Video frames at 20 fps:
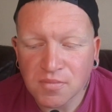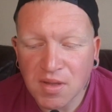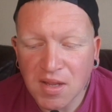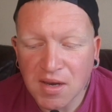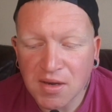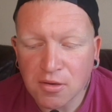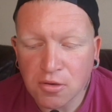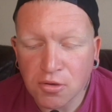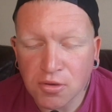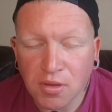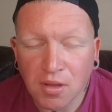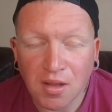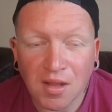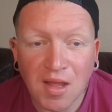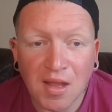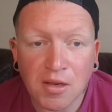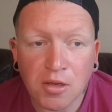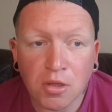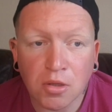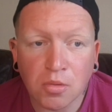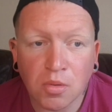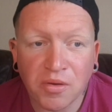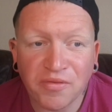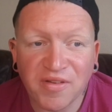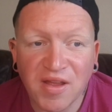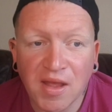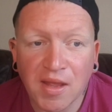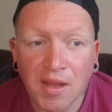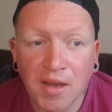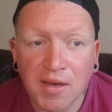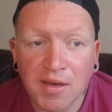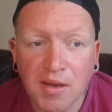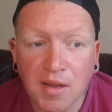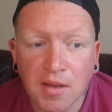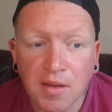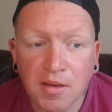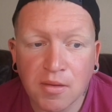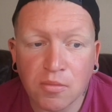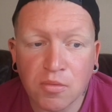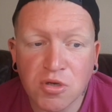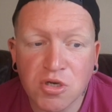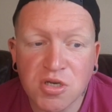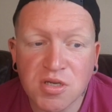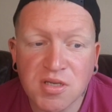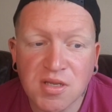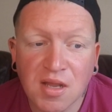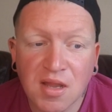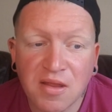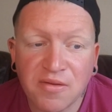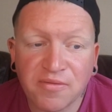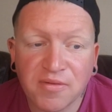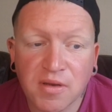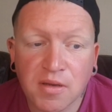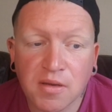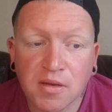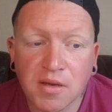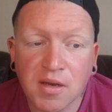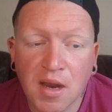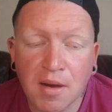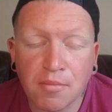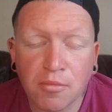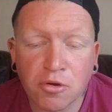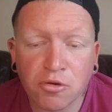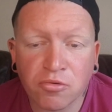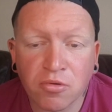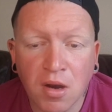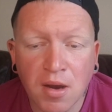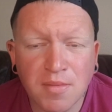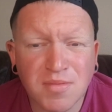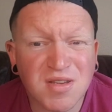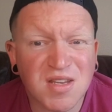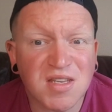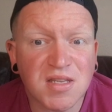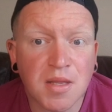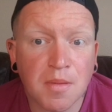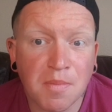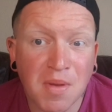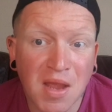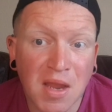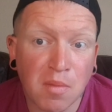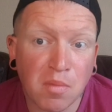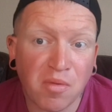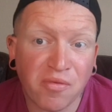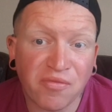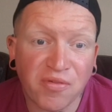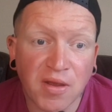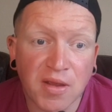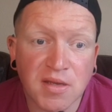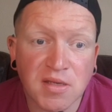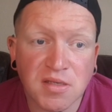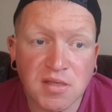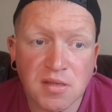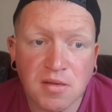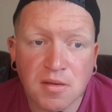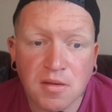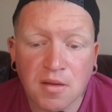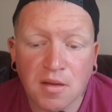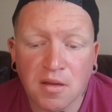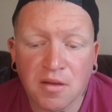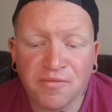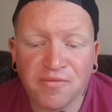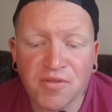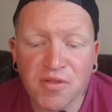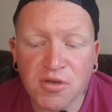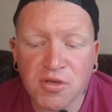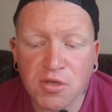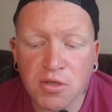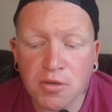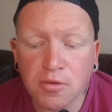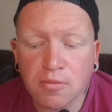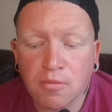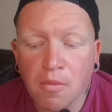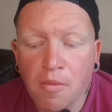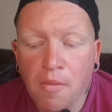He had a good little angle with LA Knight, which has left Cameron Grimes as the baby face of the two.